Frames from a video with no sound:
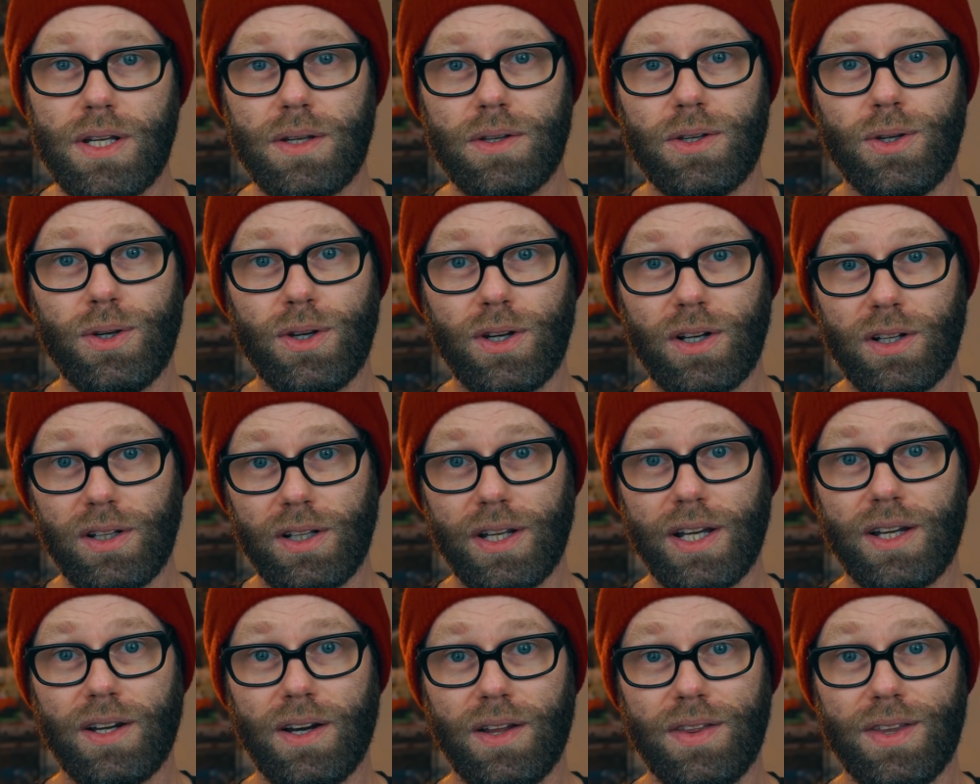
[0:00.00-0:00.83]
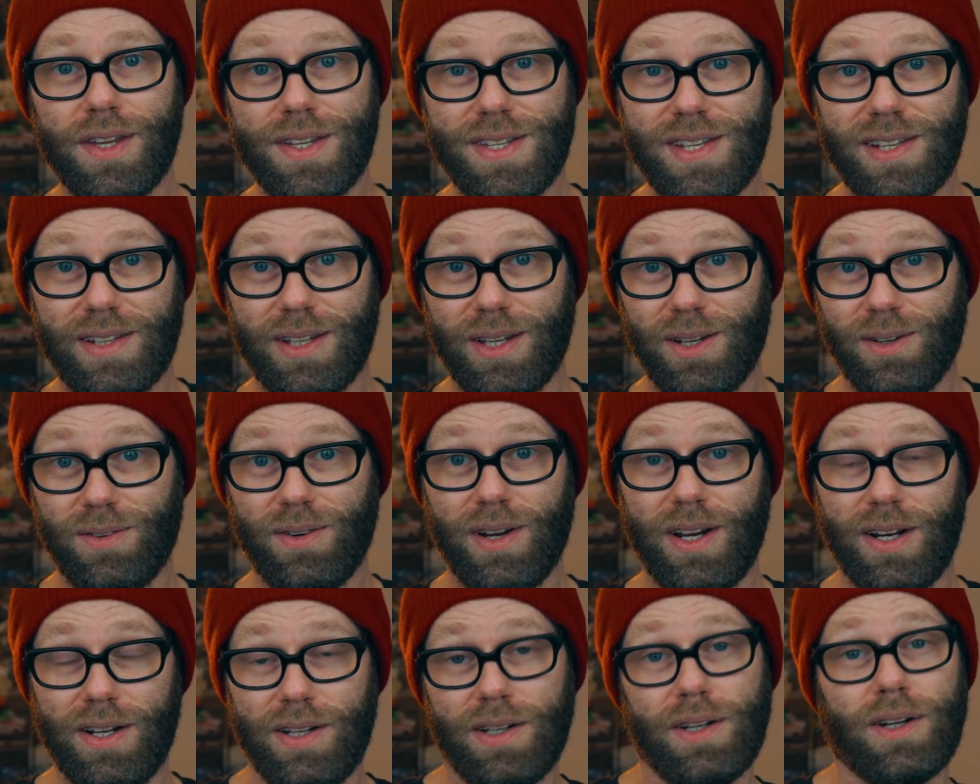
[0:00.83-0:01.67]
you can click on this link
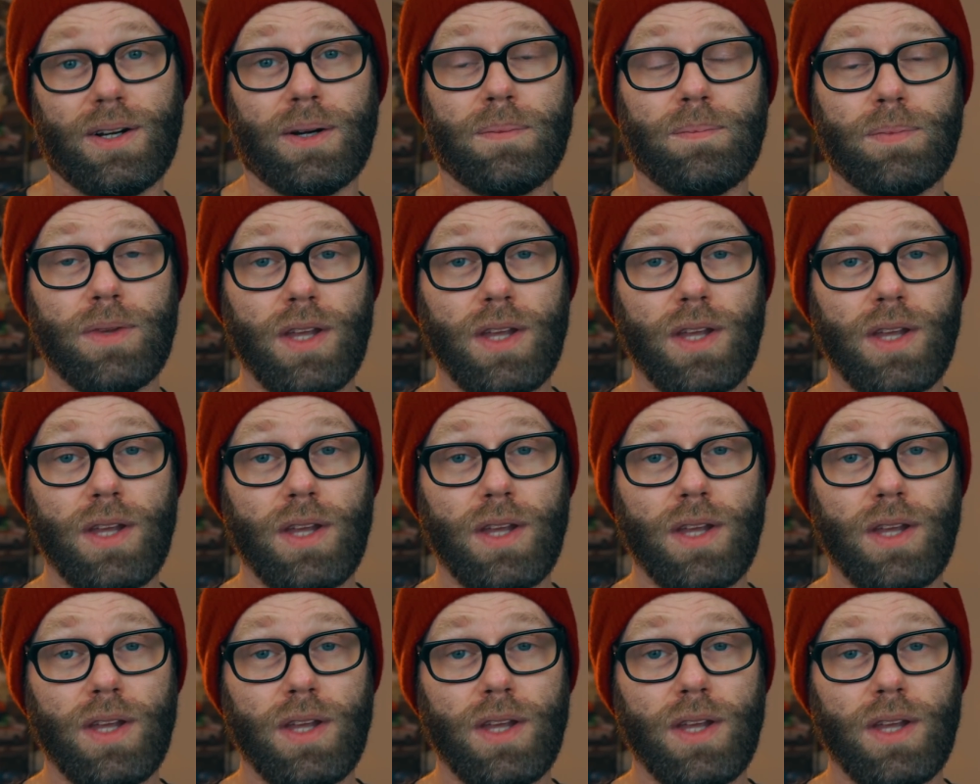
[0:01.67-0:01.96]
right here.